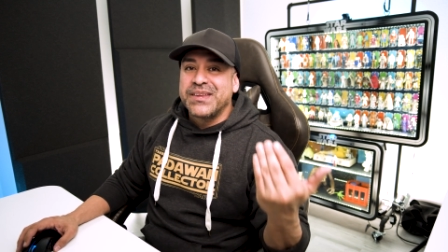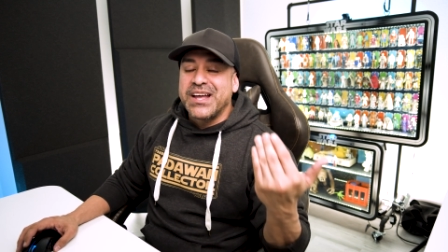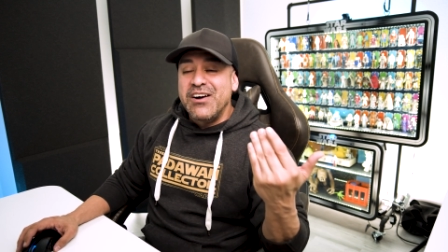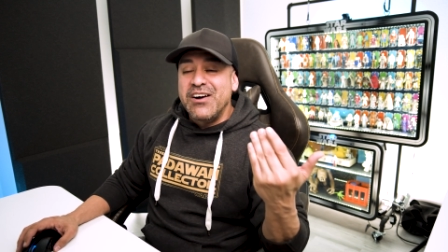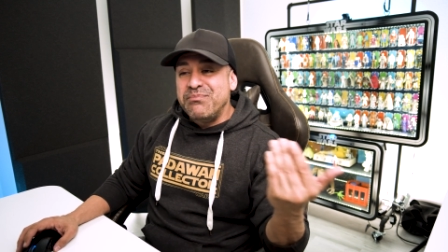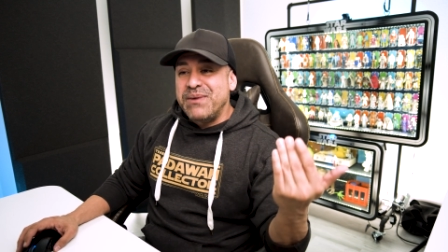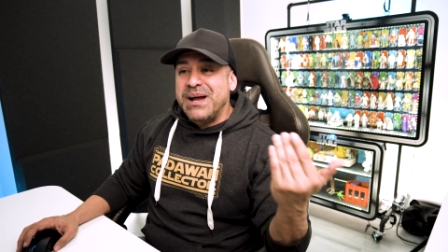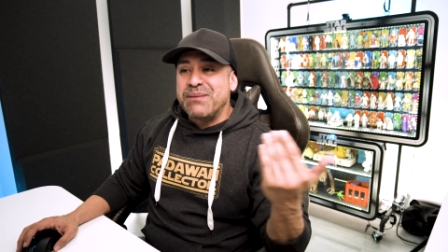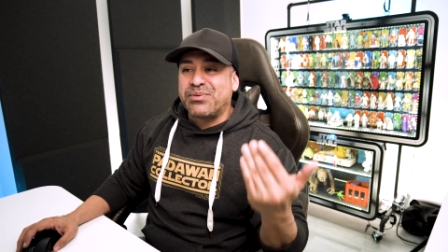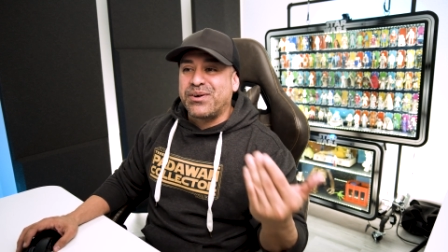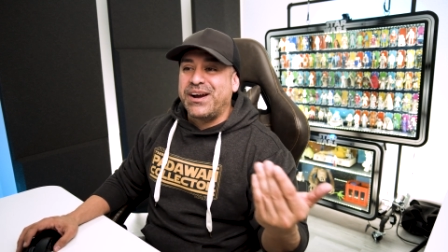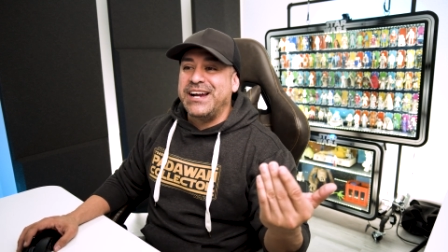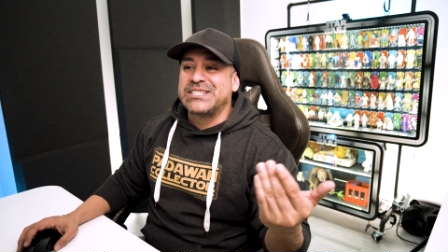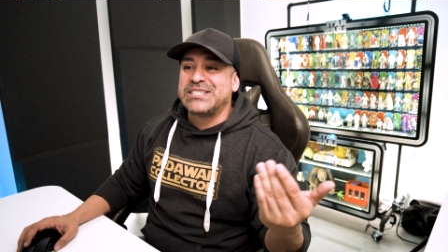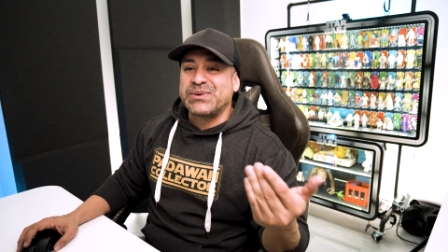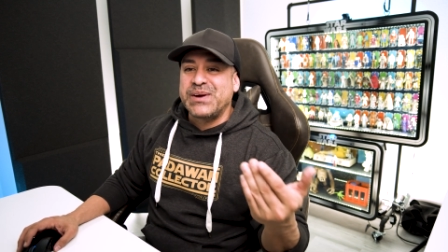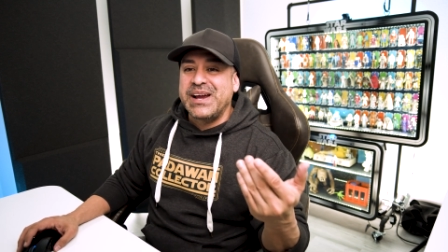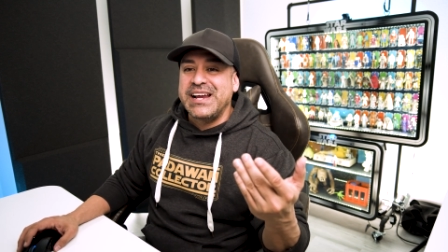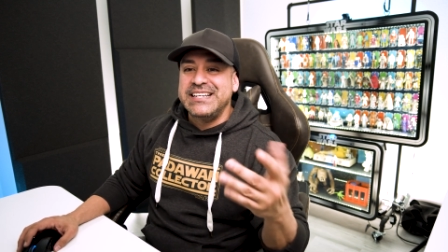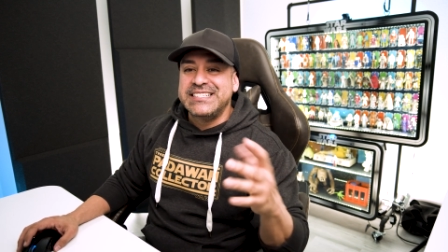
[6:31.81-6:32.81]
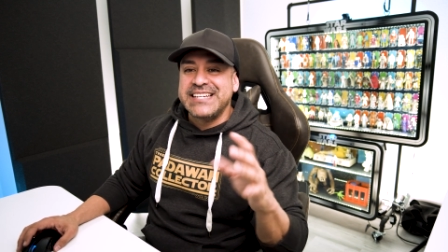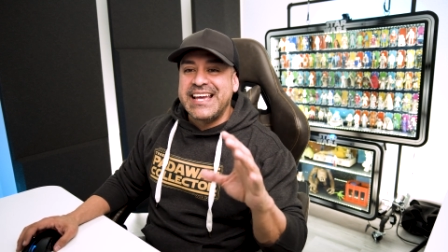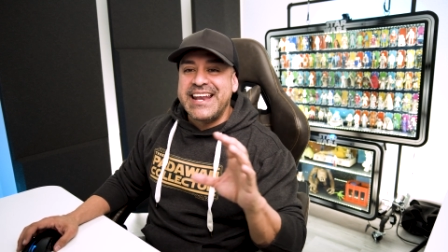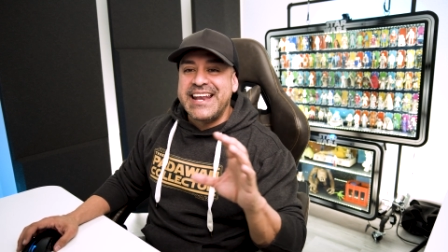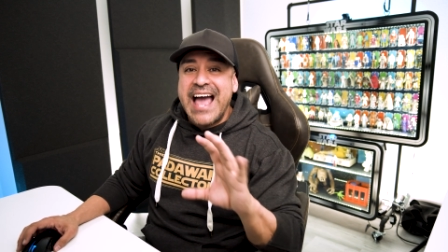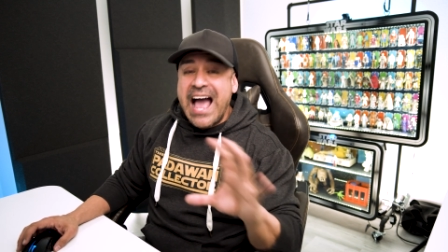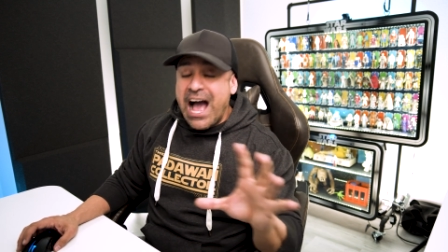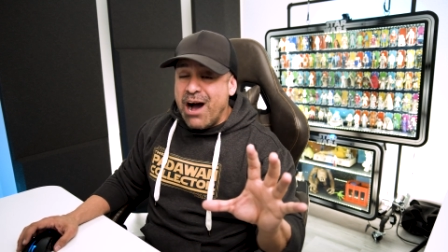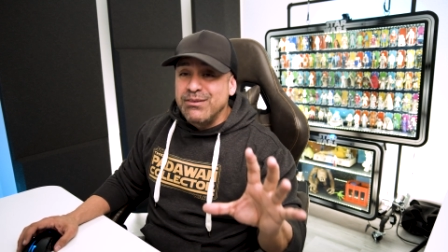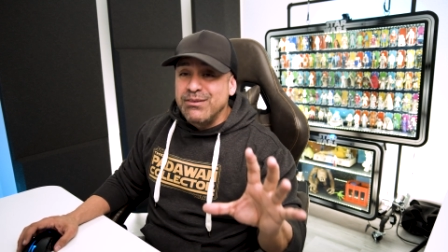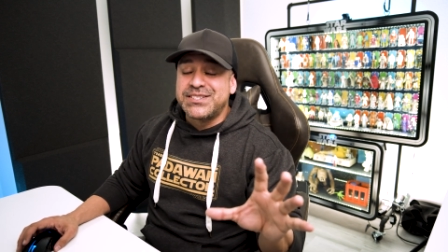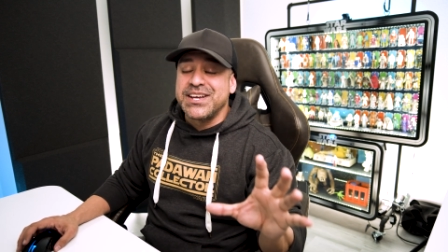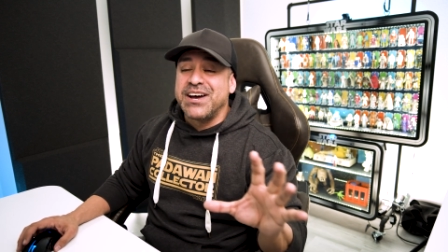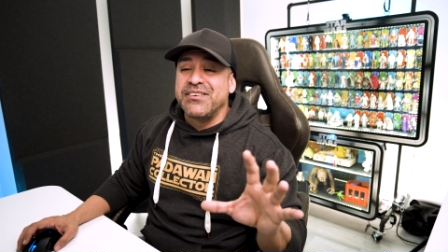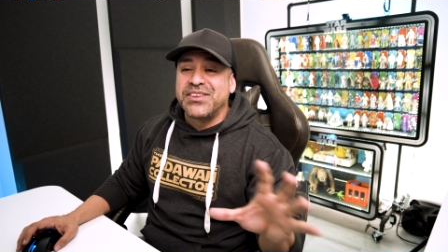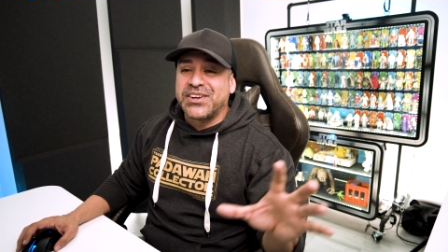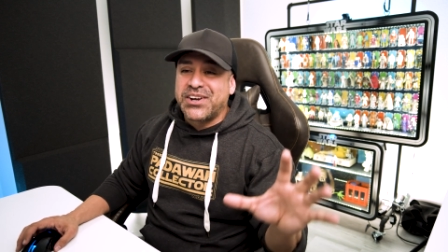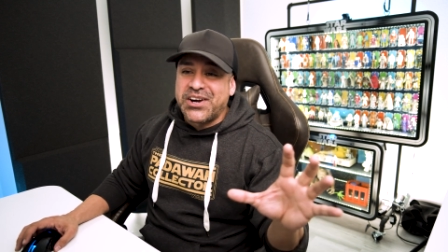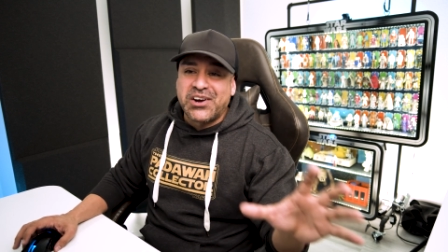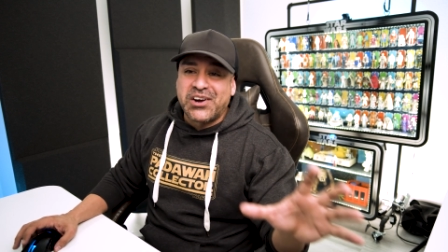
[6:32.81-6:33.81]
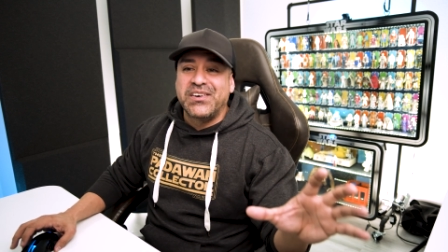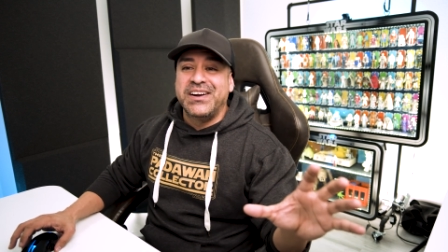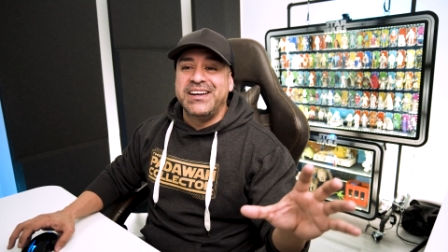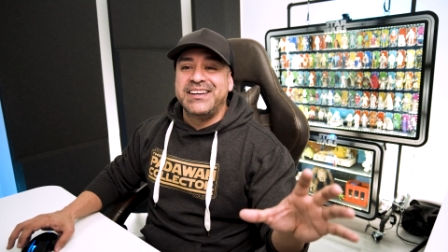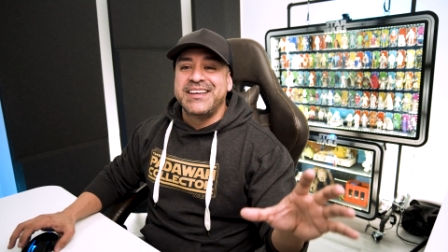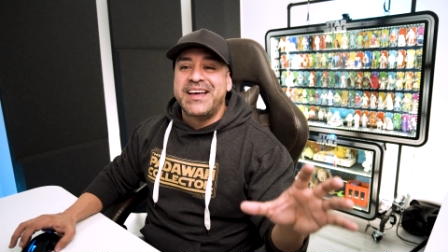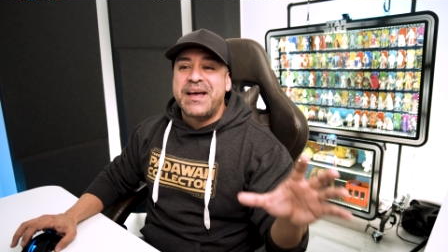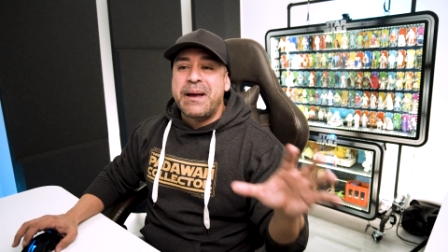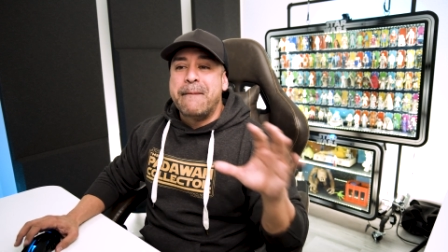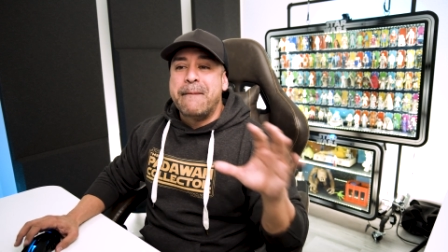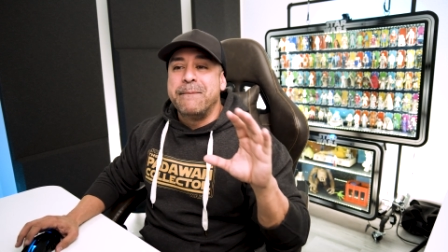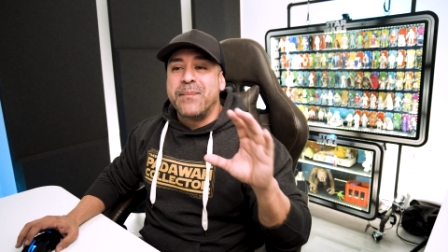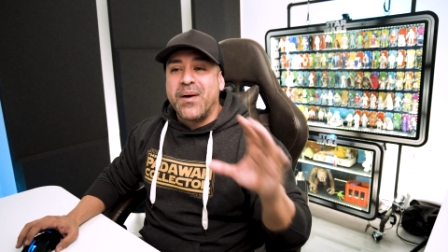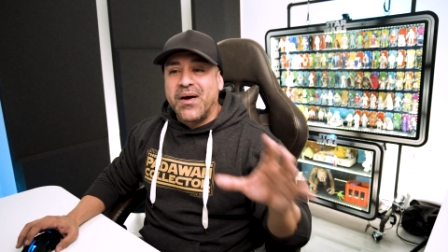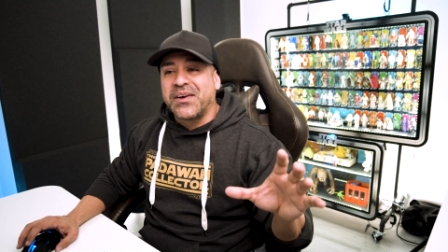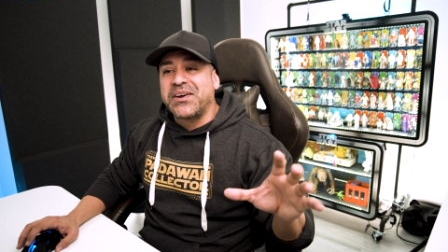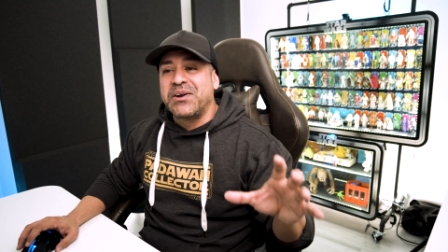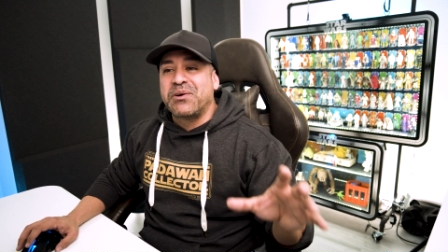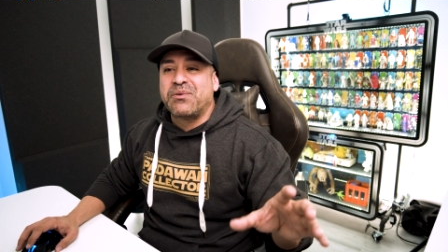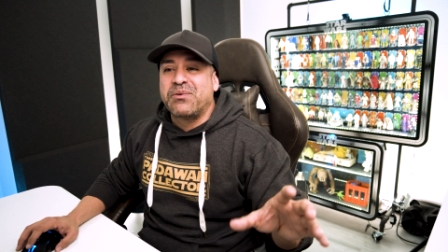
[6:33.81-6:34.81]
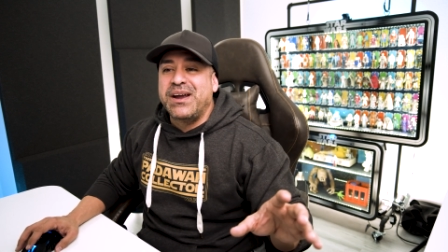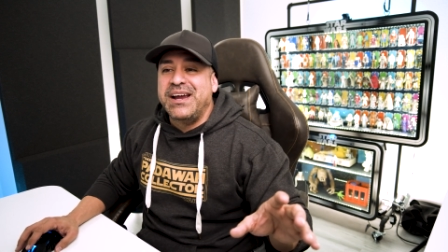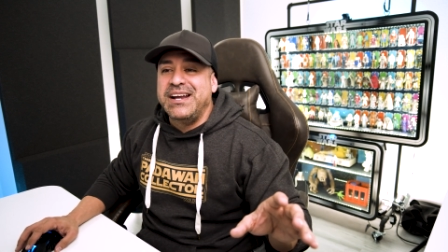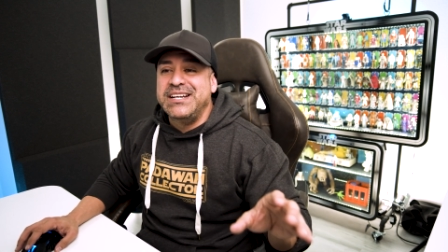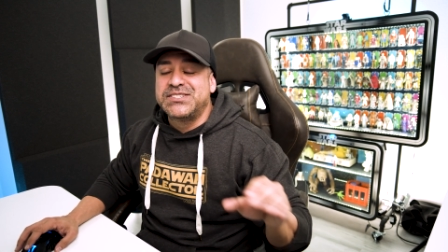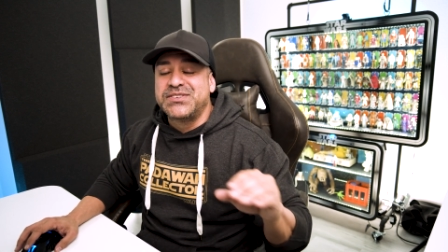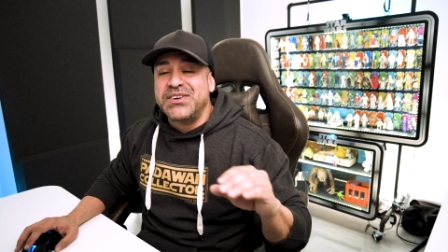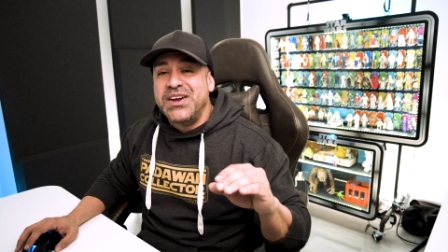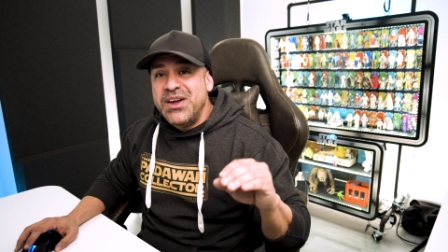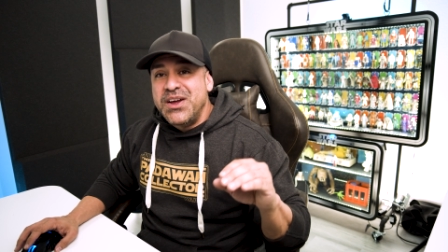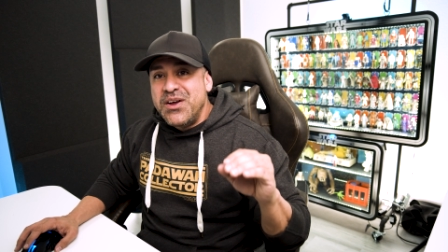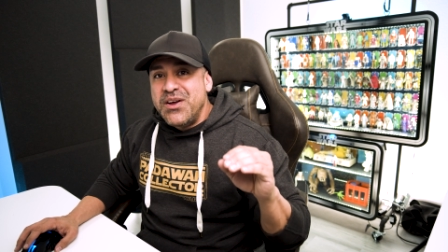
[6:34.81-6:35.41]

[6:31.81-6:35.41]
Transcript: of my price range and out of the current market range